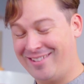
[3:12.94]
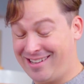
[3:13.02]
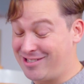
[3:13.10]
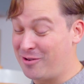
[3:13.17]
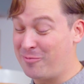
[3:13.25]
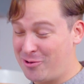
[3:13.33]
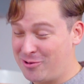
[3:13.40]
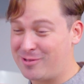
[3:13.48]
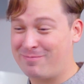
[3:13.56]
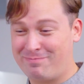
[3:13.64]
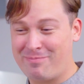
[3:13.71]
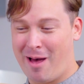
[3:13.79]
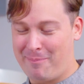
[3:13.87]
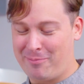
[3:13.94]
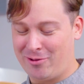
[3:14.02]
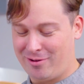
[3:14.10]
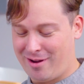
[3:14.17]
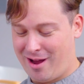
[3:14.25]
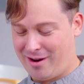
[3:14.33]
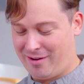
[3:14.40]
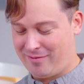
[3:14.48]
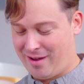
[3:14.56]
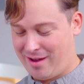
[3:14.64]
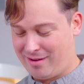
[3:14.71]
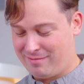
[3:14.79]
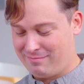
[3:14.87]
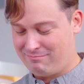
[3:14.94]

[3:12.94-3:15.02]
It's our most popular kind of egg.